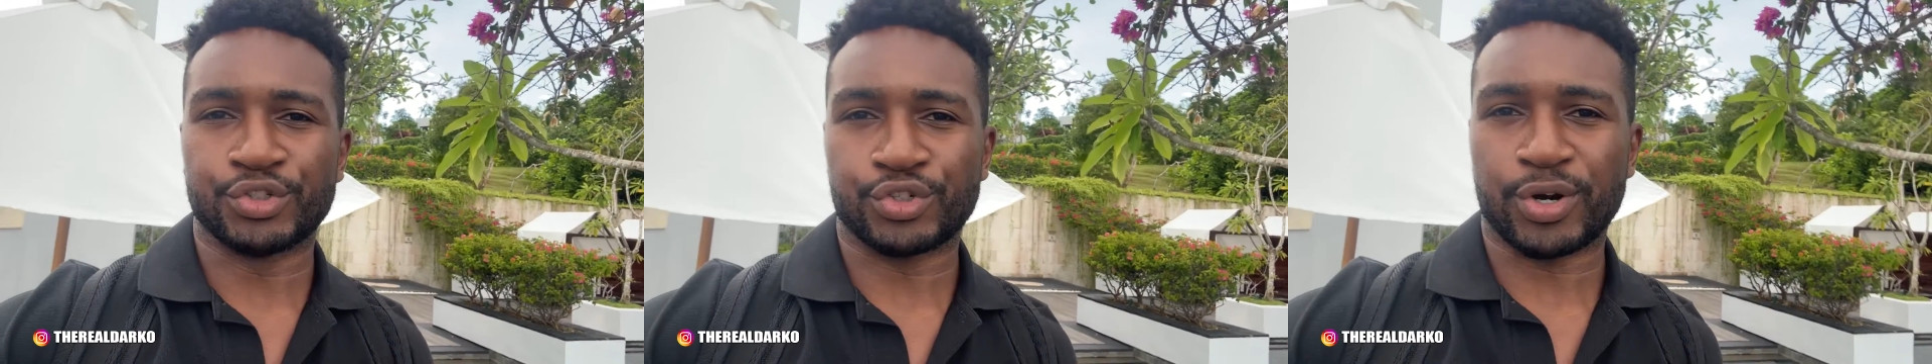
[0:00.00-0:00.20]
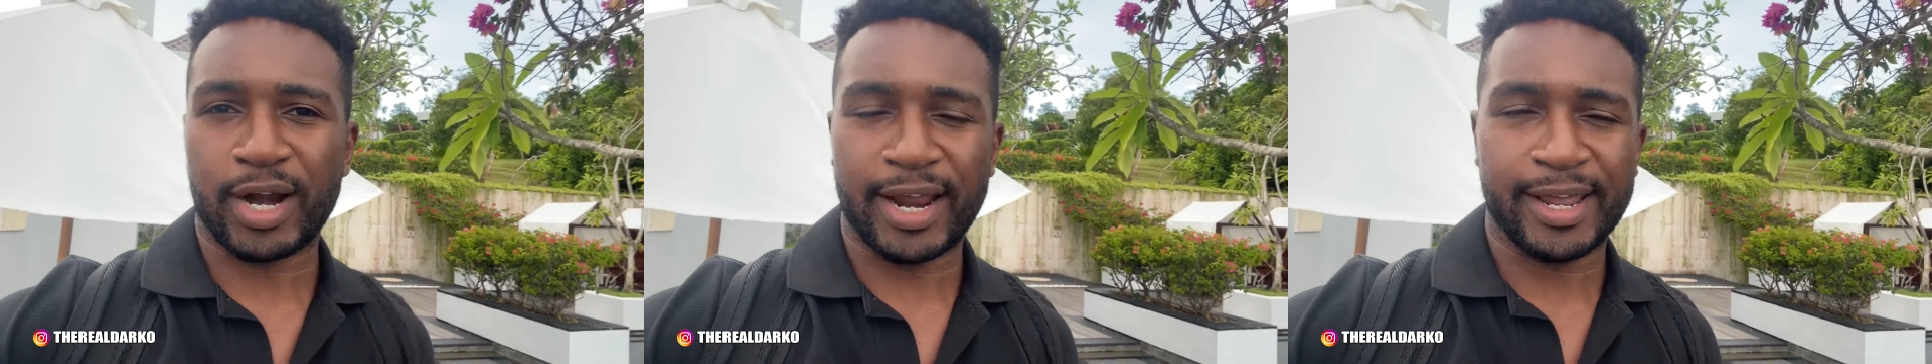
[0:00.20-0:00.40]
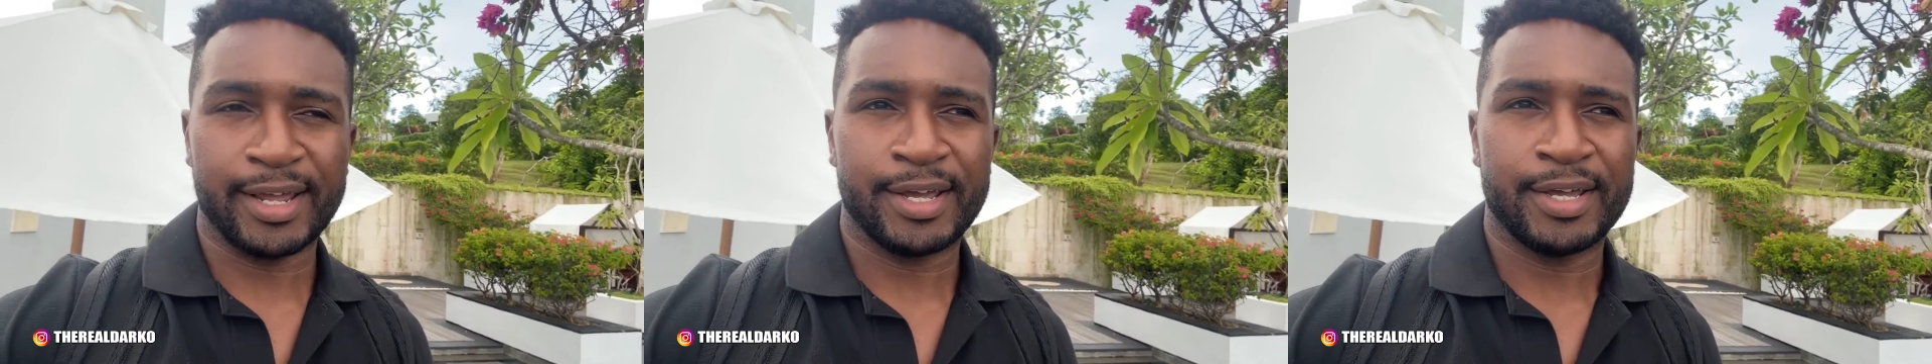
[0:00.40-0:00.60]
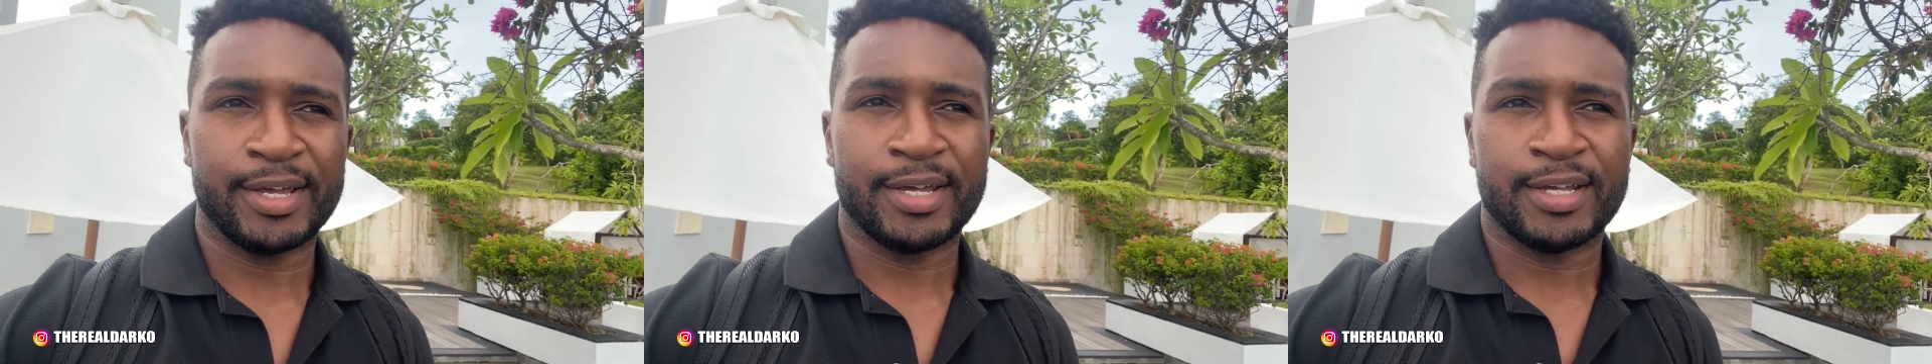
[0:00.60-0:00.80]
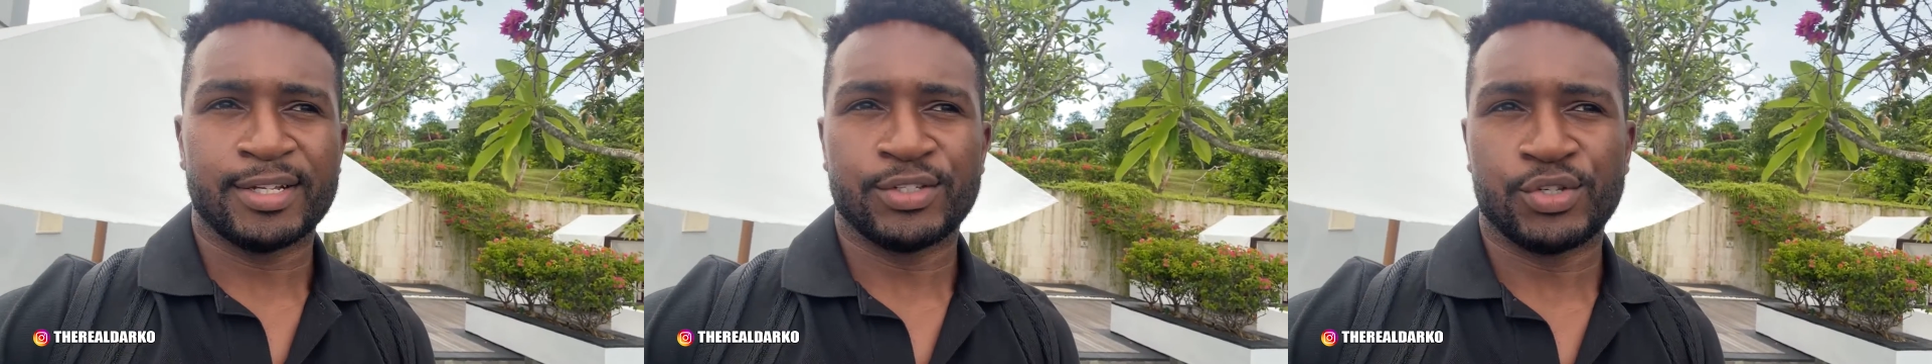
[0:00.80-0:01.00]
try
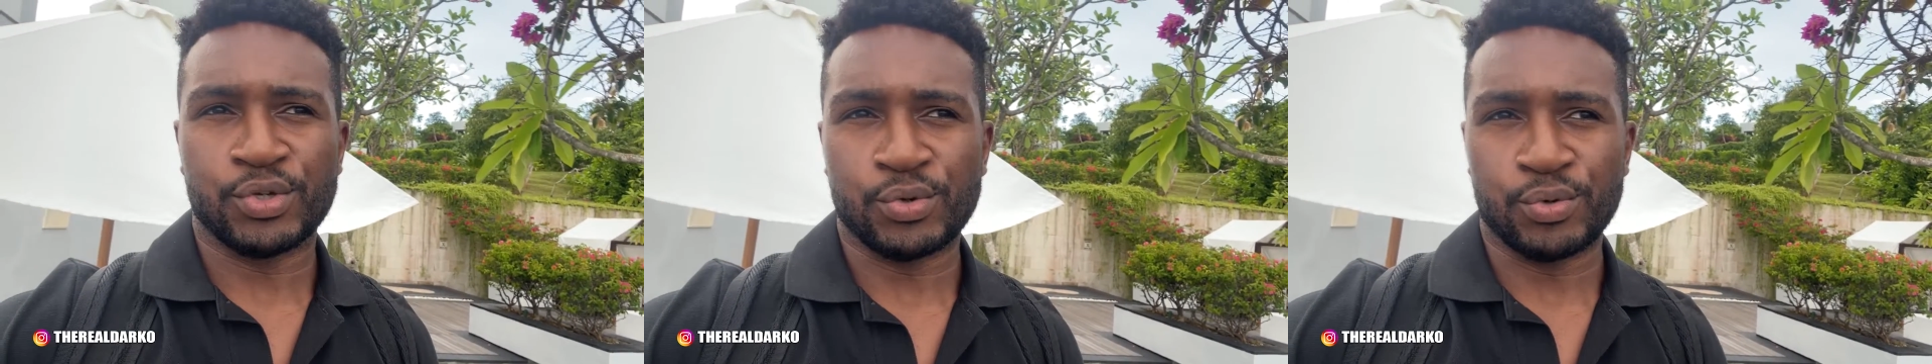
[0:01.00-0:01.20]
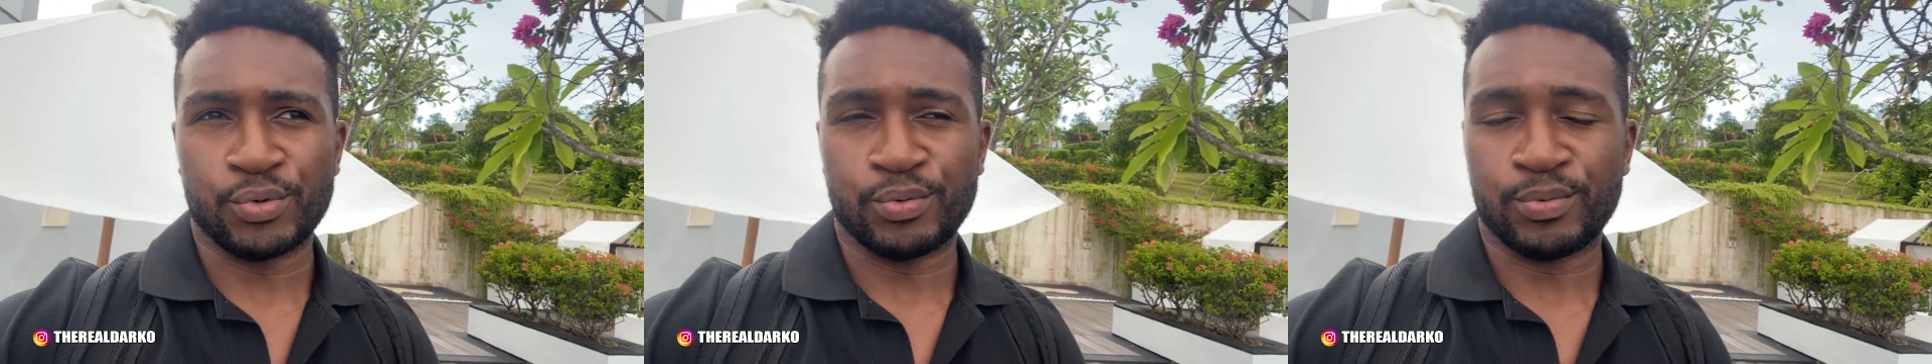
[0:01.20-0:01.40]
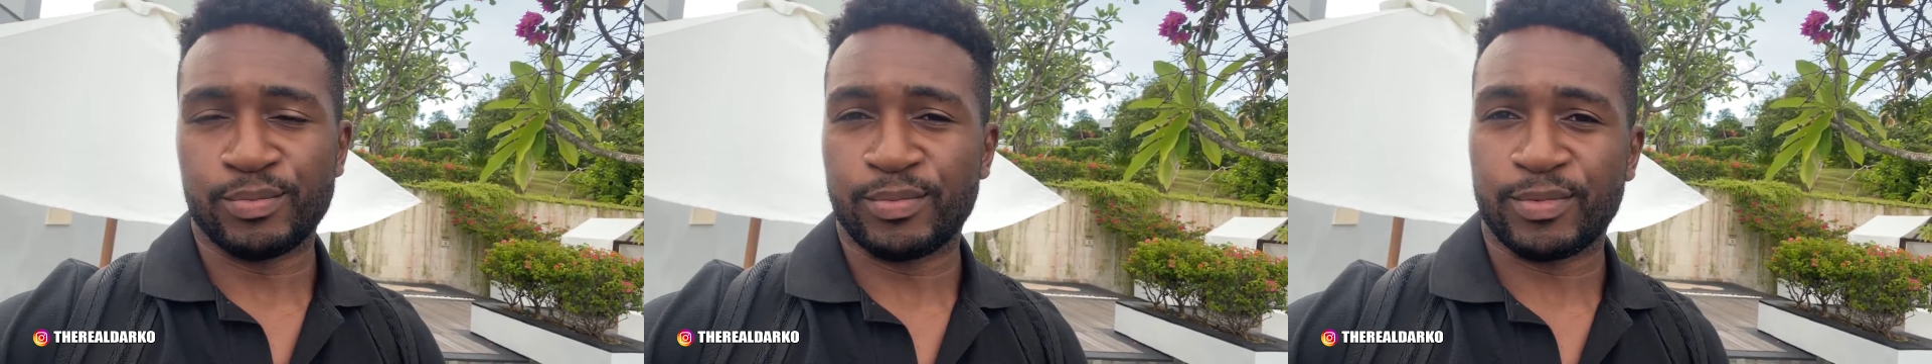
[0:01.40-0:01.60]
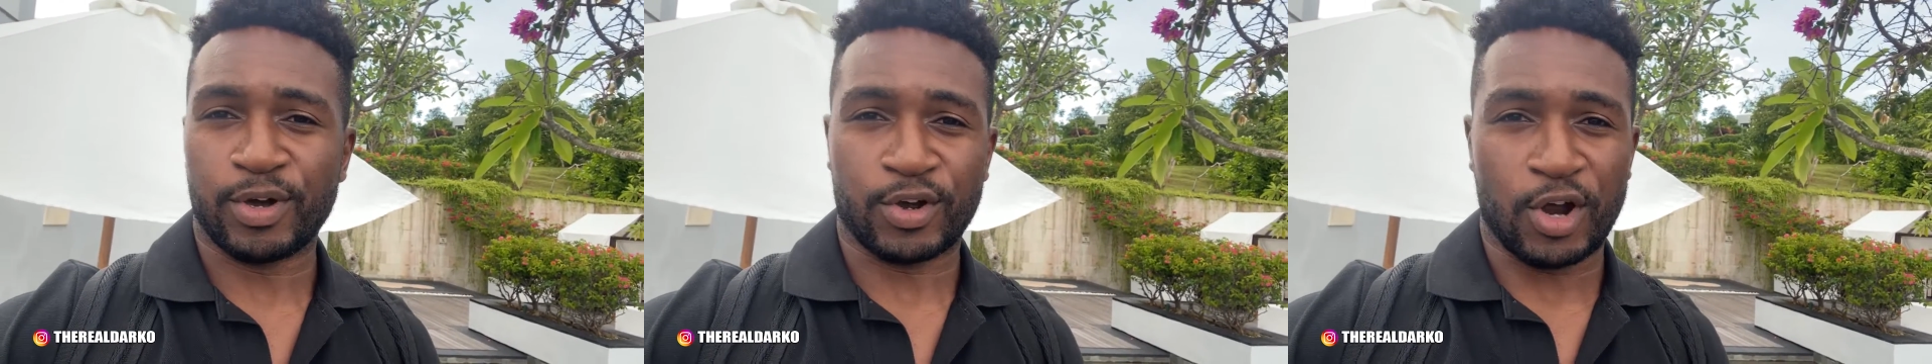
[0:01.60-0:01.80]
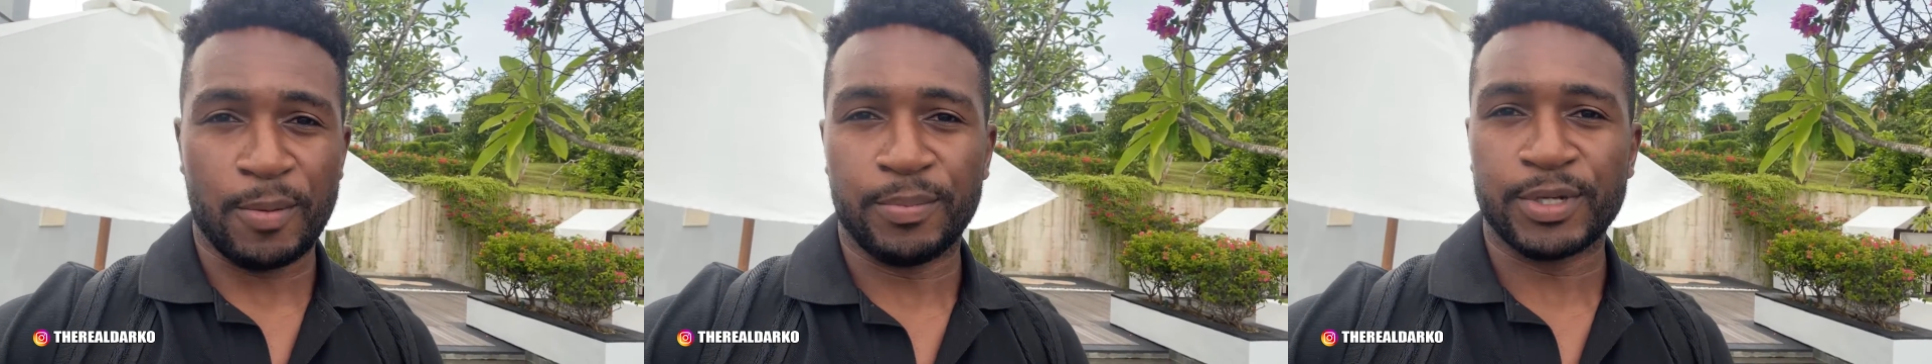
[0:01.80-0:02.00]
to
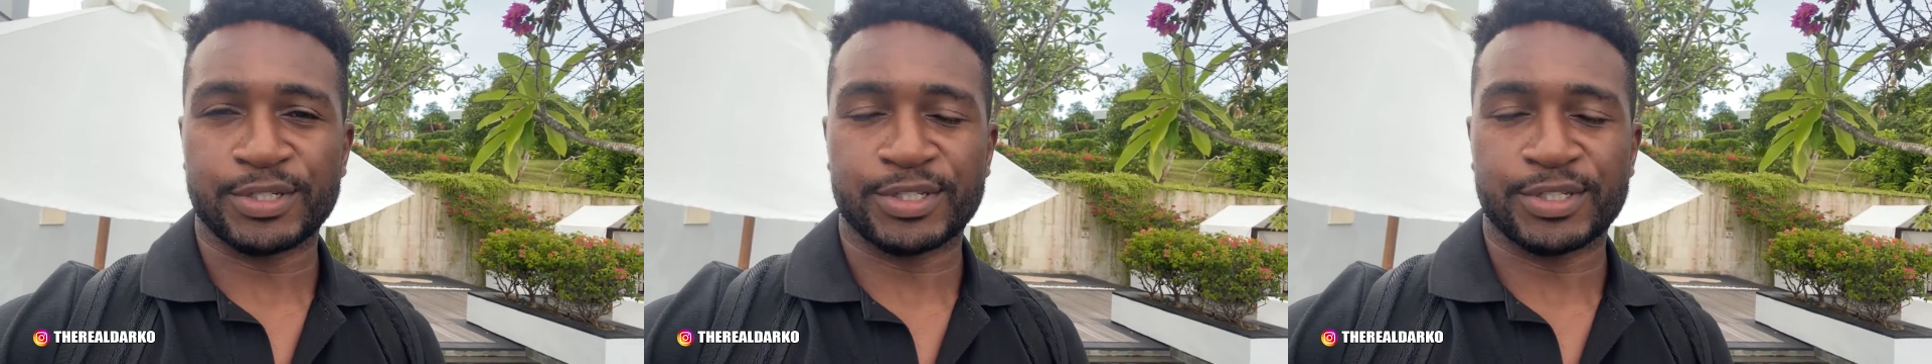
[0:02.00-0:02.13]
accomplish